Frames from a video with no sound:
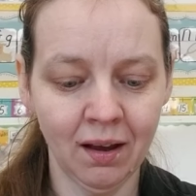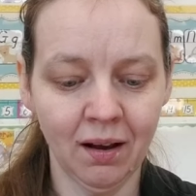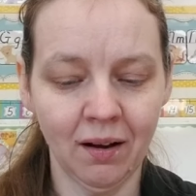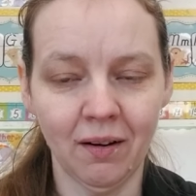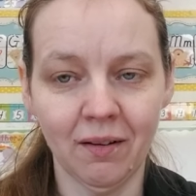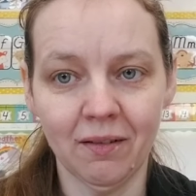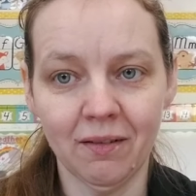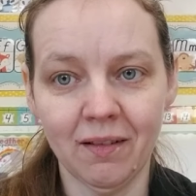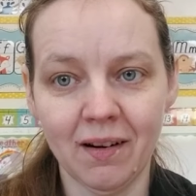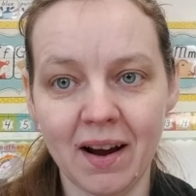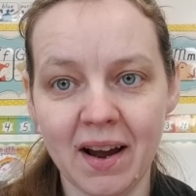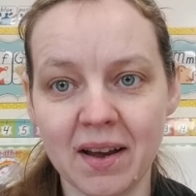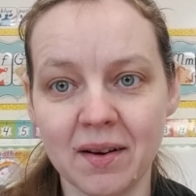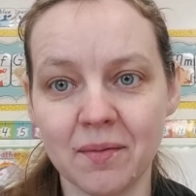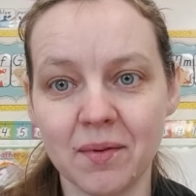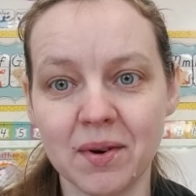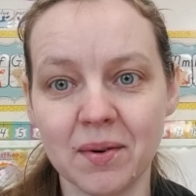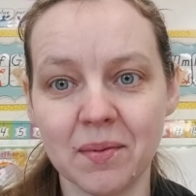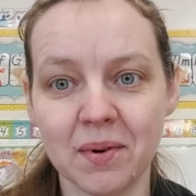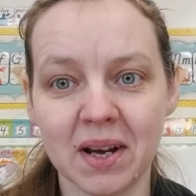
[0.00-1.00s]
All right,
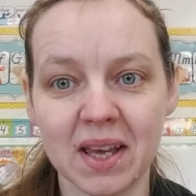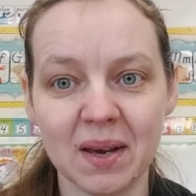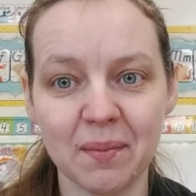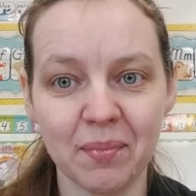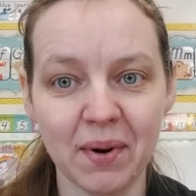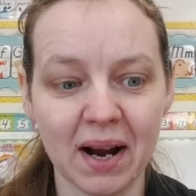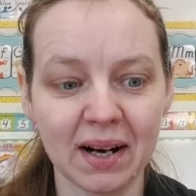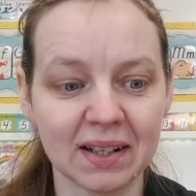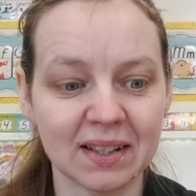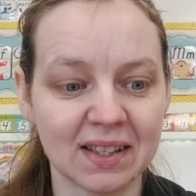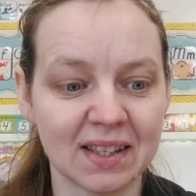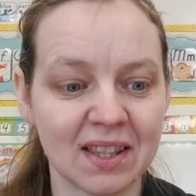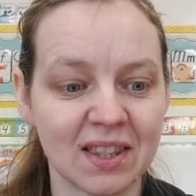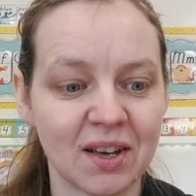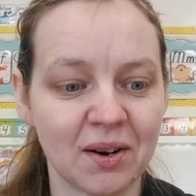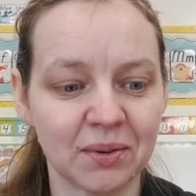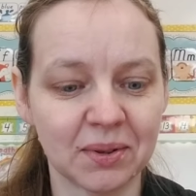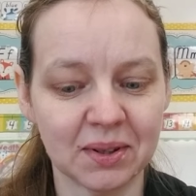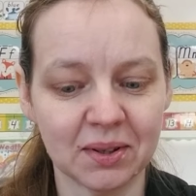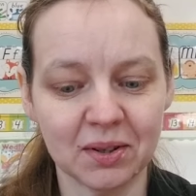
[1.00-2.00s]
we will keep practicing
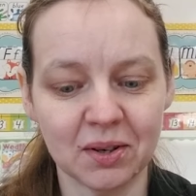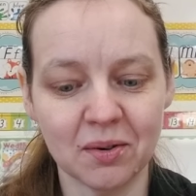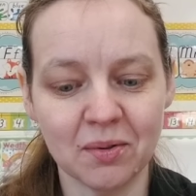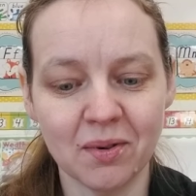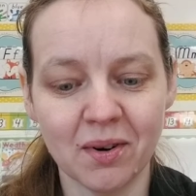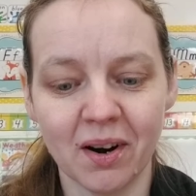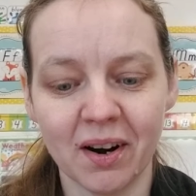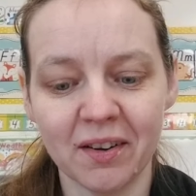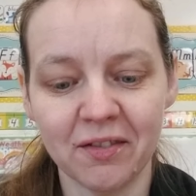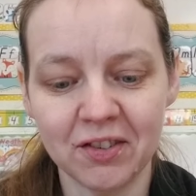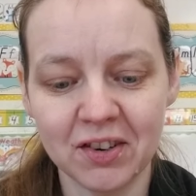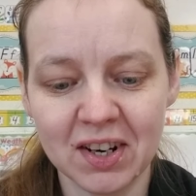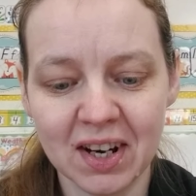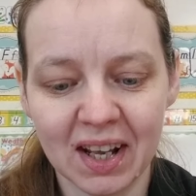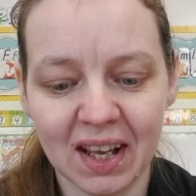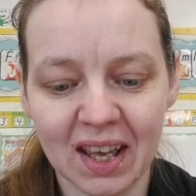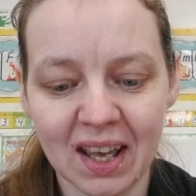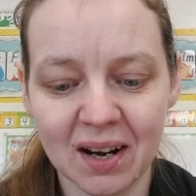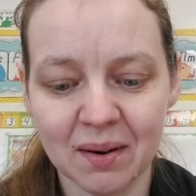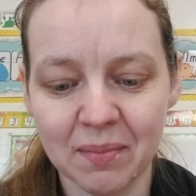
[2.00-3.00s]
those, so don't worry if you
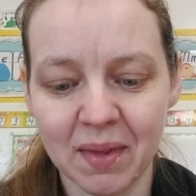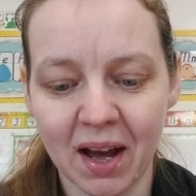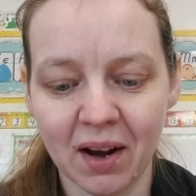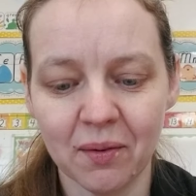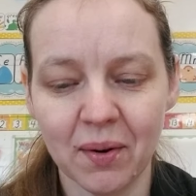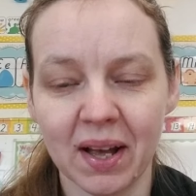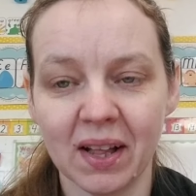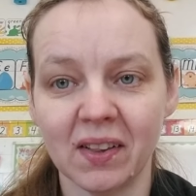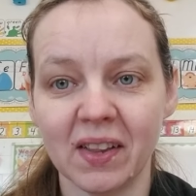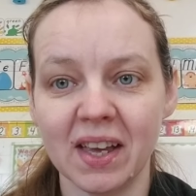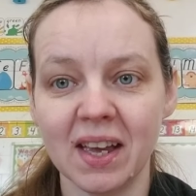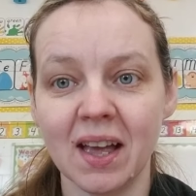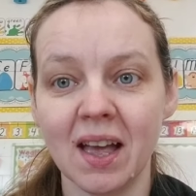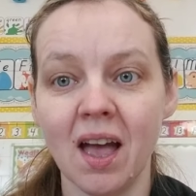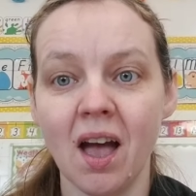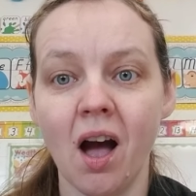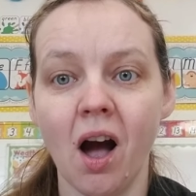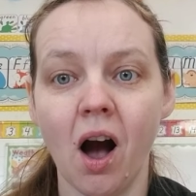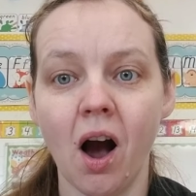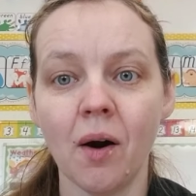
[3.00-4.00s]
didn't get them that quickly.
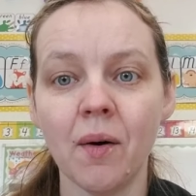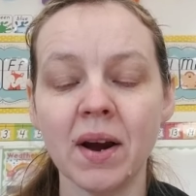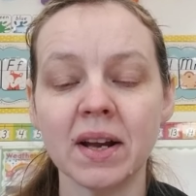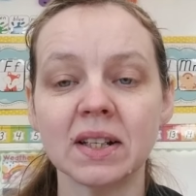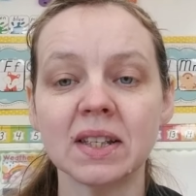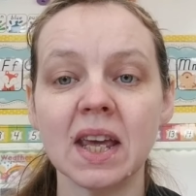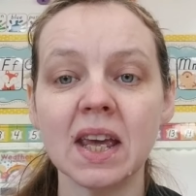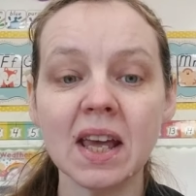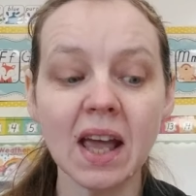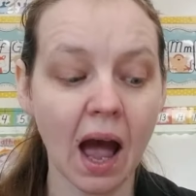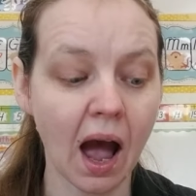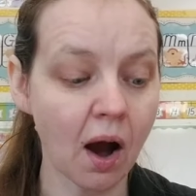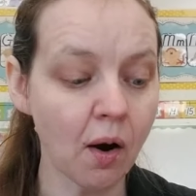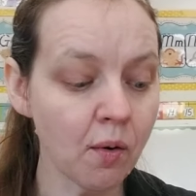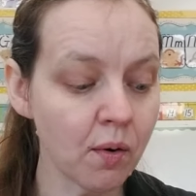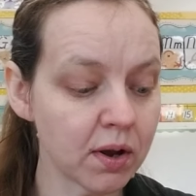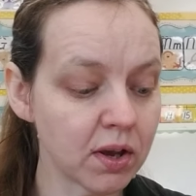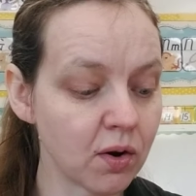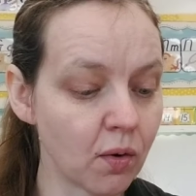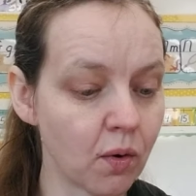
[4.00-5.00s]
All right, take
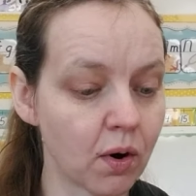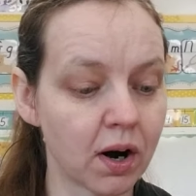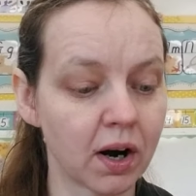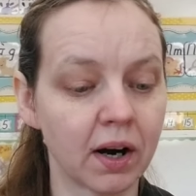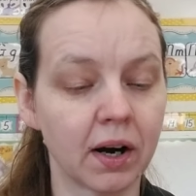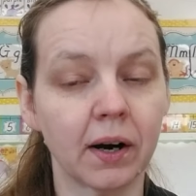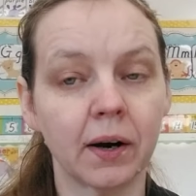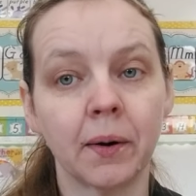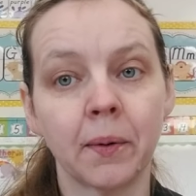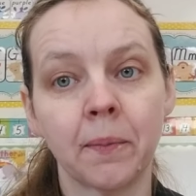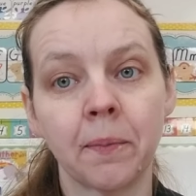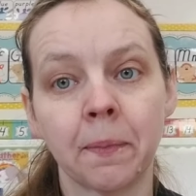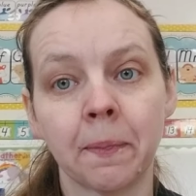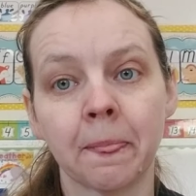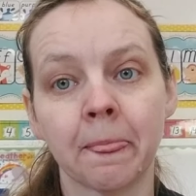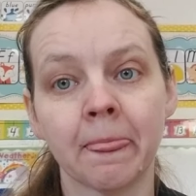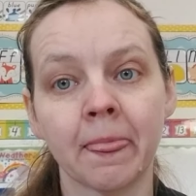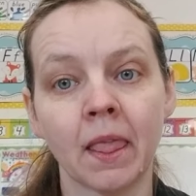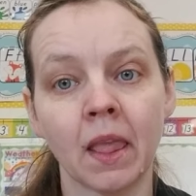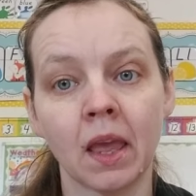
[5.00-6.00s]
out your
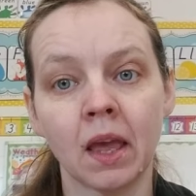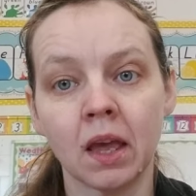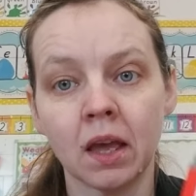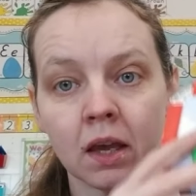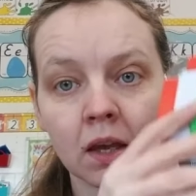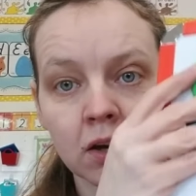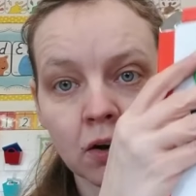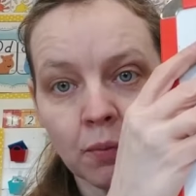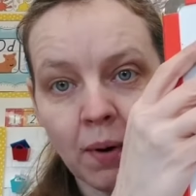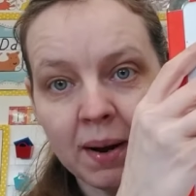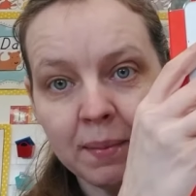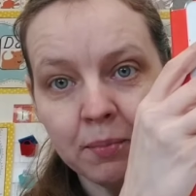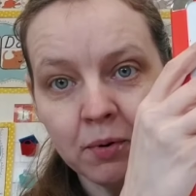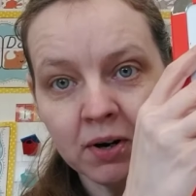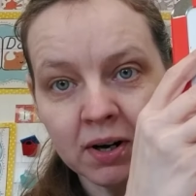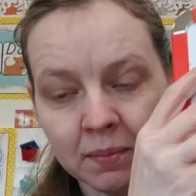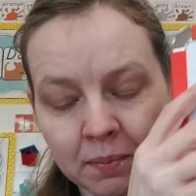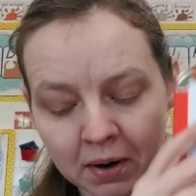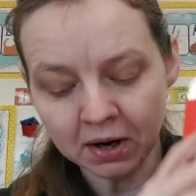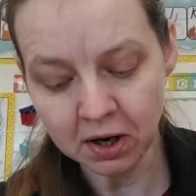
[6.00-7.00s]

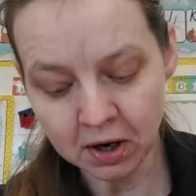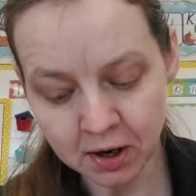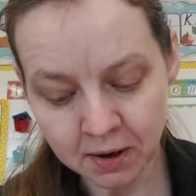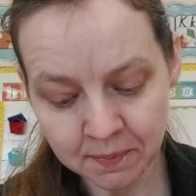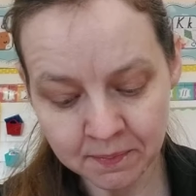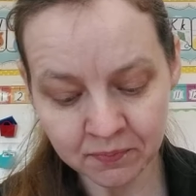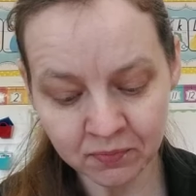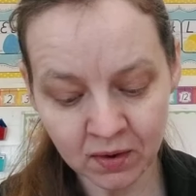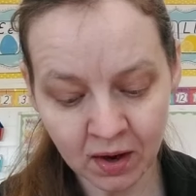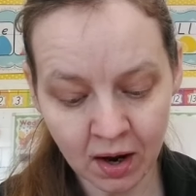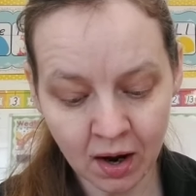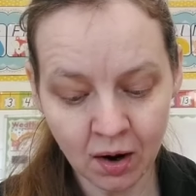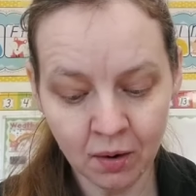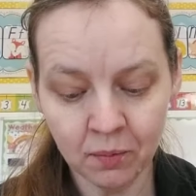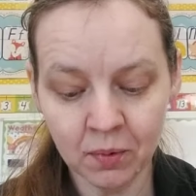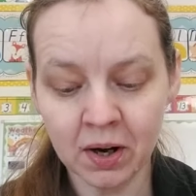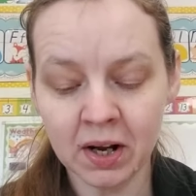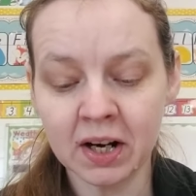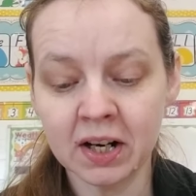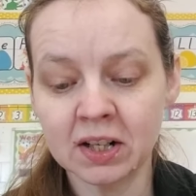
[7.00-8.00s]
whiteboard and marker.
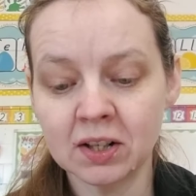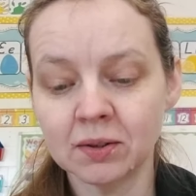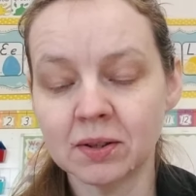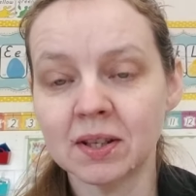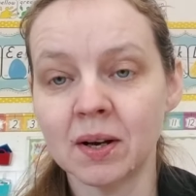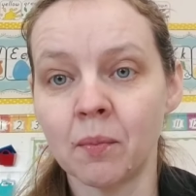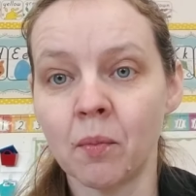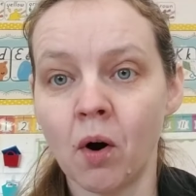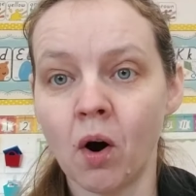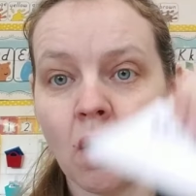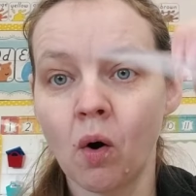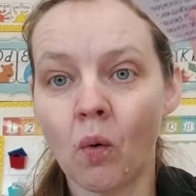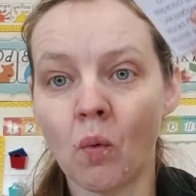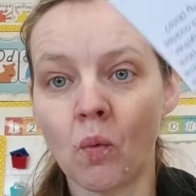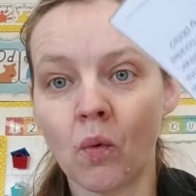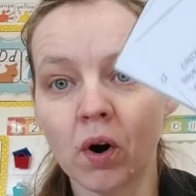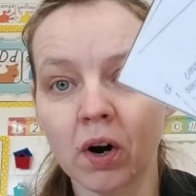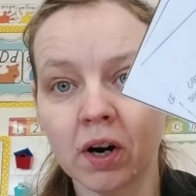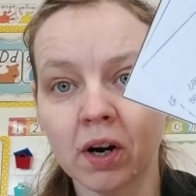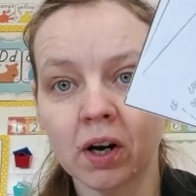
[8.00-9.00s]
We're going to do some
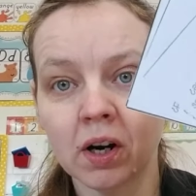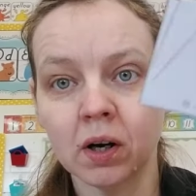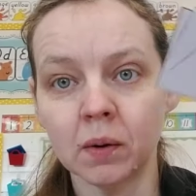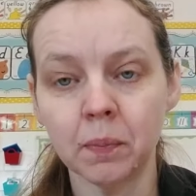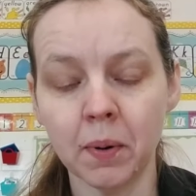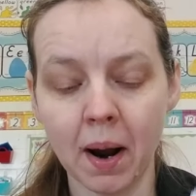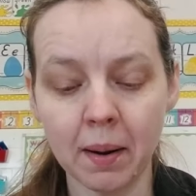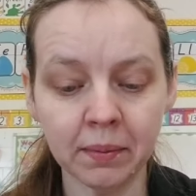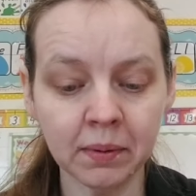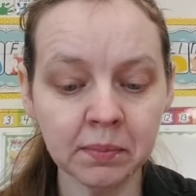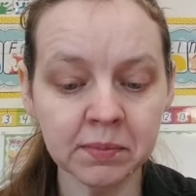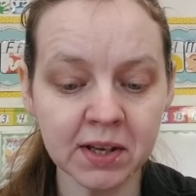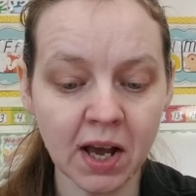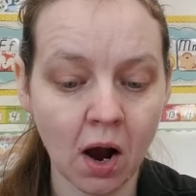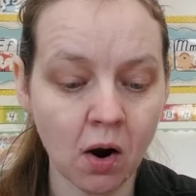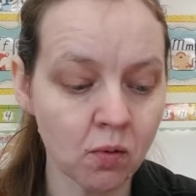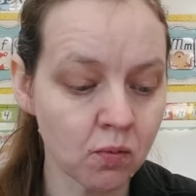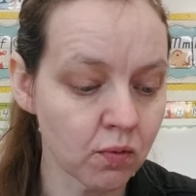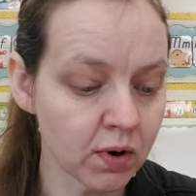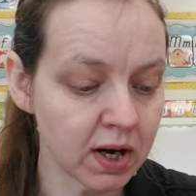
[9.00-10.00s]
word problems.
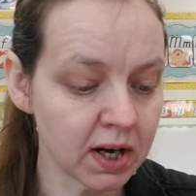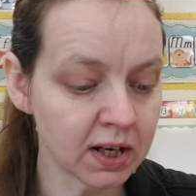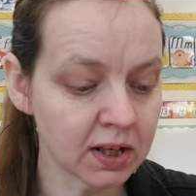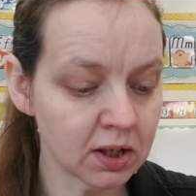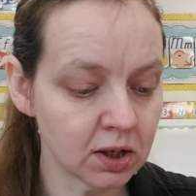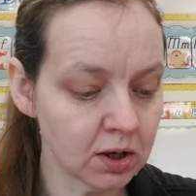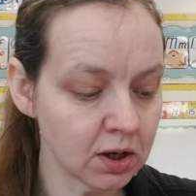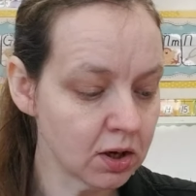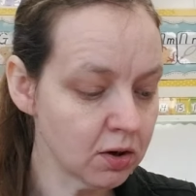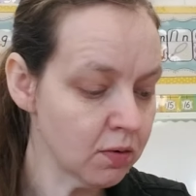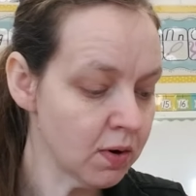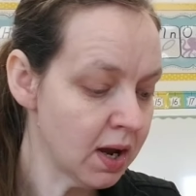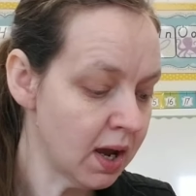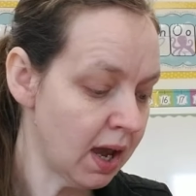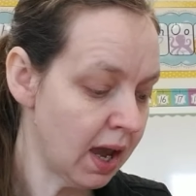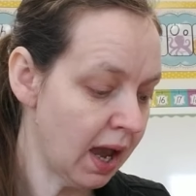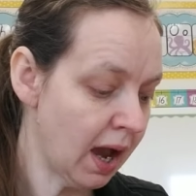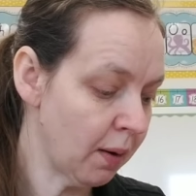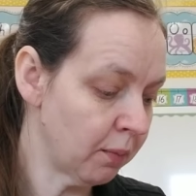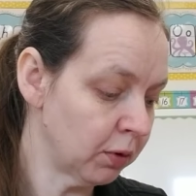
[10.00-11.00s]
I'll read it to you,
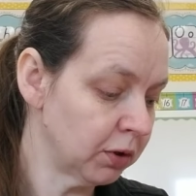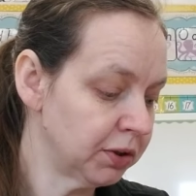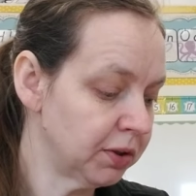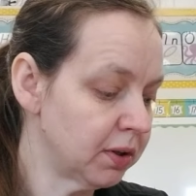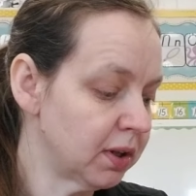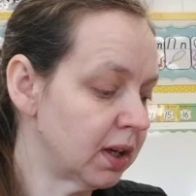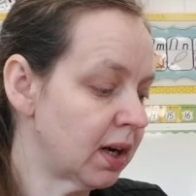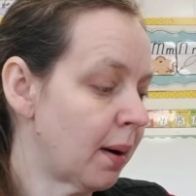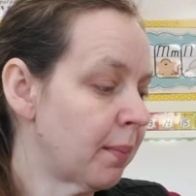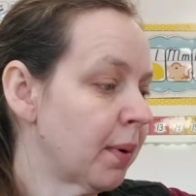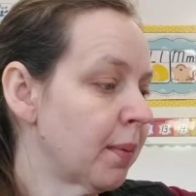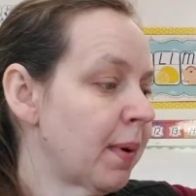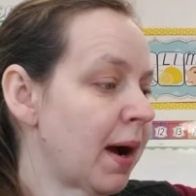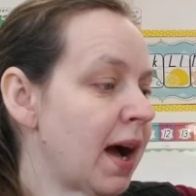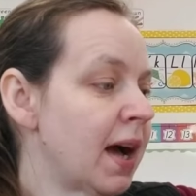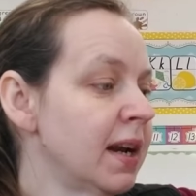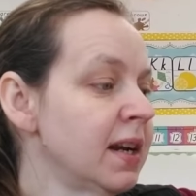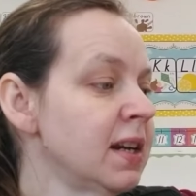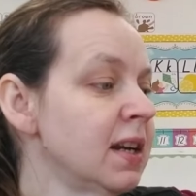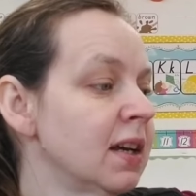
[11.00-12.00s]
and we'll do the number
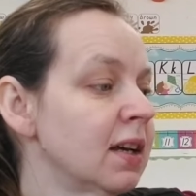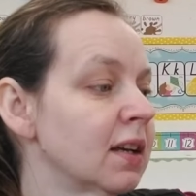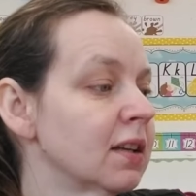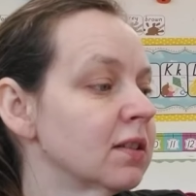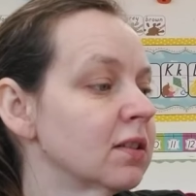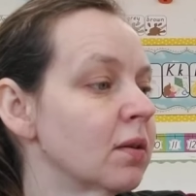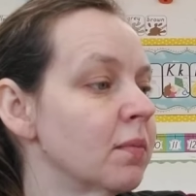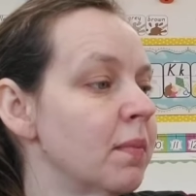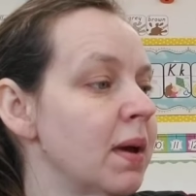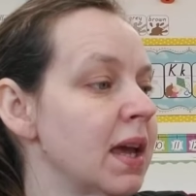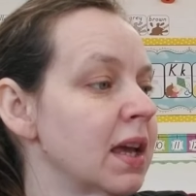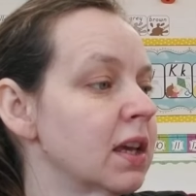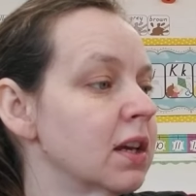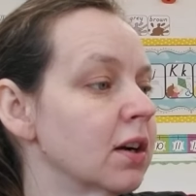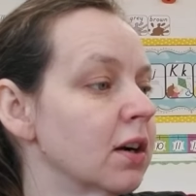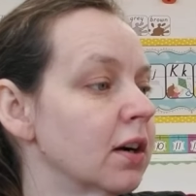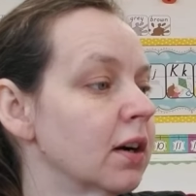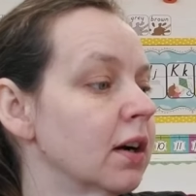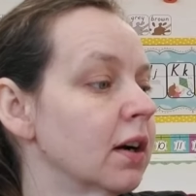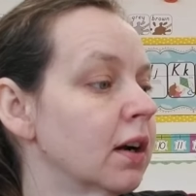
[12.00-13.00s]
bond. So make
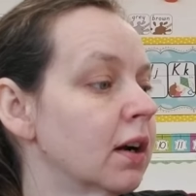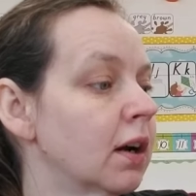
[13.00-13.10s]
your